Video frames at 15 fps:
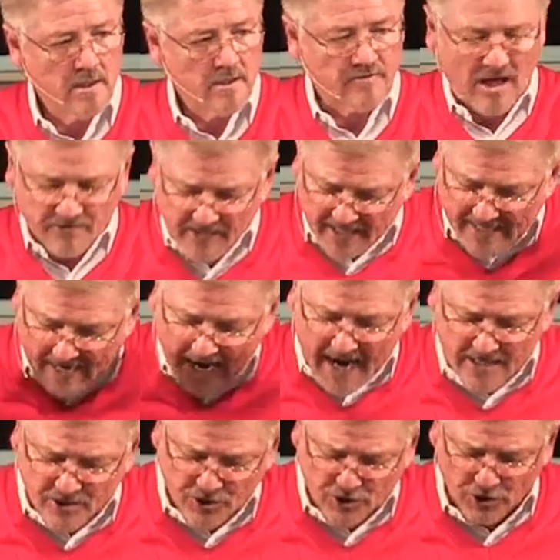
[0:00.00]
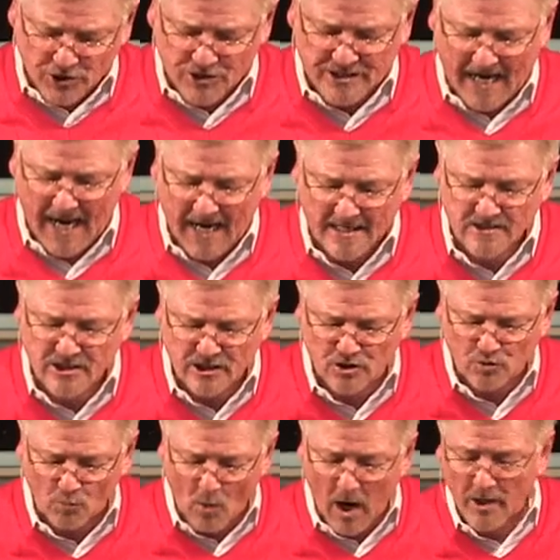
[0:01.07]
that they exercise this
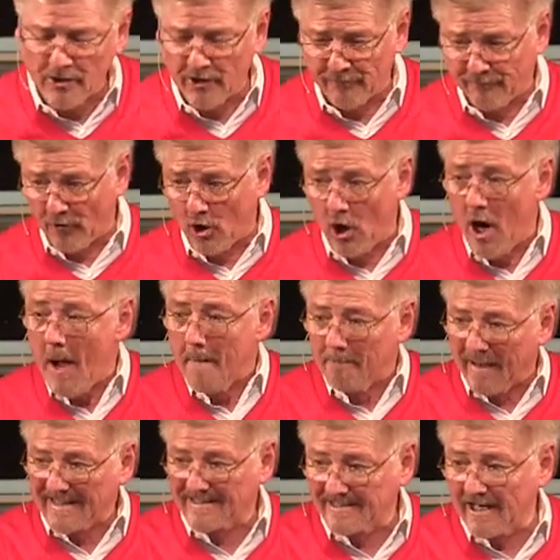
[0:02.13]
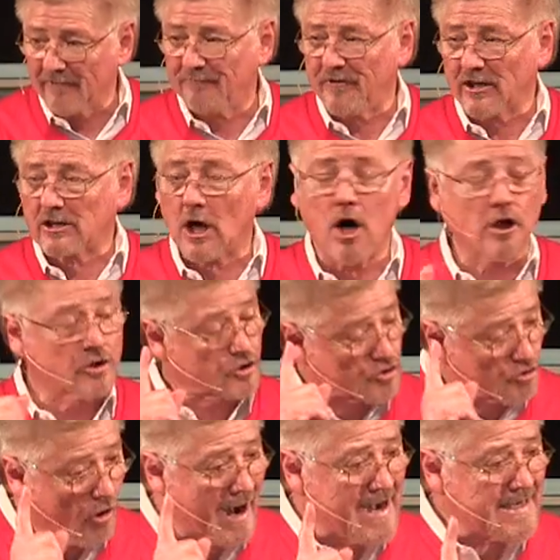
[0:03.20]
wonderful but difficult
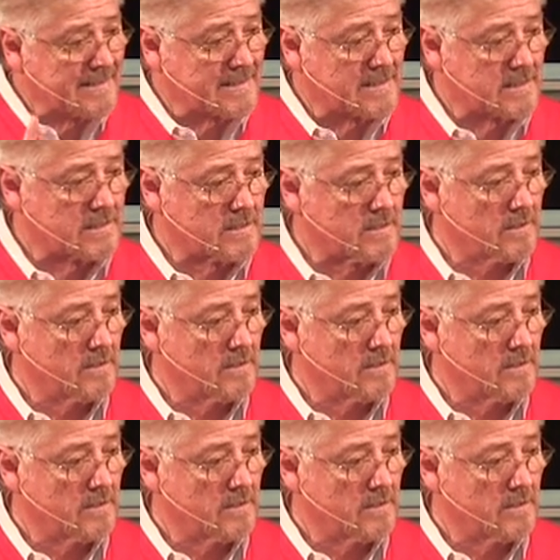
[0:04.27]
grace.